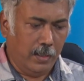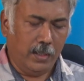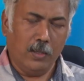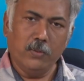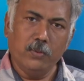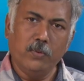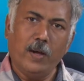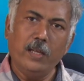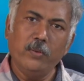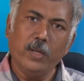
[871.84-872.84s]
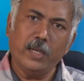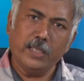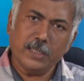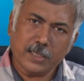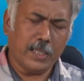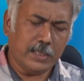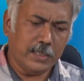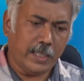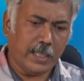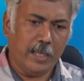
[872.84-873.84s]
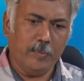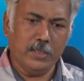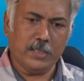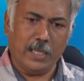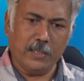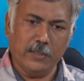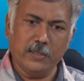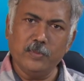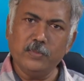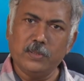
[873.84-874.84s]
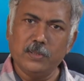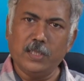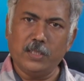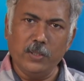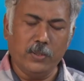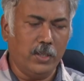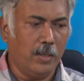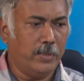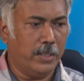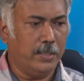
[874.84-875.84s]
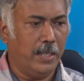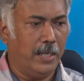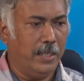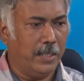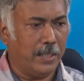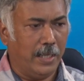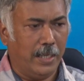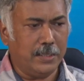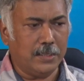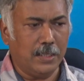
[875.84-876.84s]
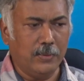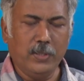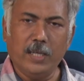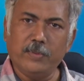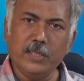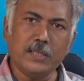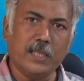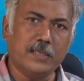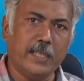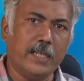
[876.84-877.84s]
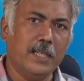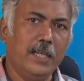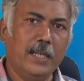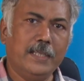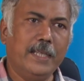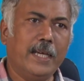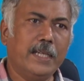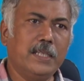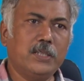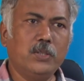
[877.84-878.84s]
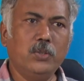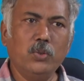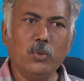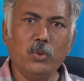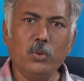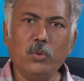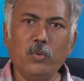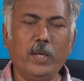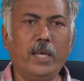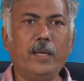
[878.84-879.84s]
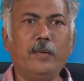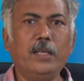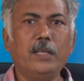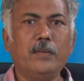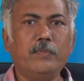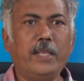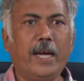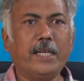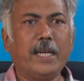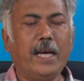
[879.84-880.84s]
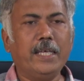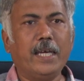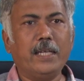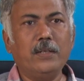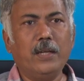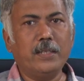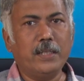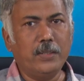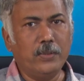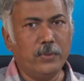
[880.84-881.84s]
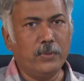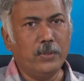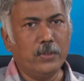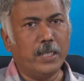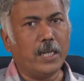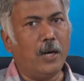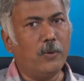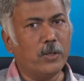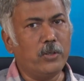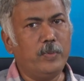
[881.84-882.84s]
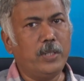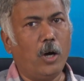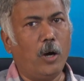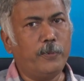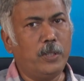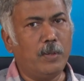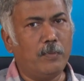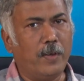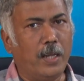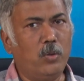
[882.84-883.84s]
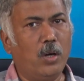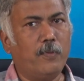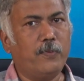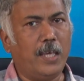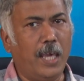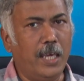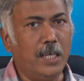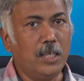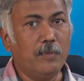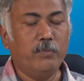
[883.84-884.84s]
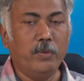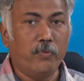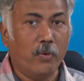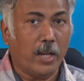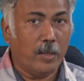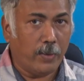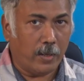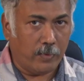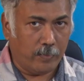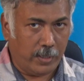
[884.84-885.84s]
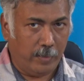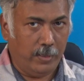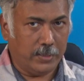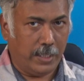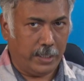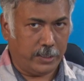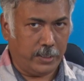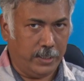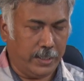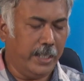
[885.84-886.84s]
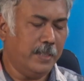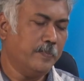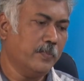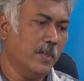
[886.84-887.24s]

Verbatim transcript: Now, while we are discussing the k-means algorithms the theory of that in the earlier class we have discussed that there is no way that I can know that what will be the optimum value of k before I perform k means clustering right.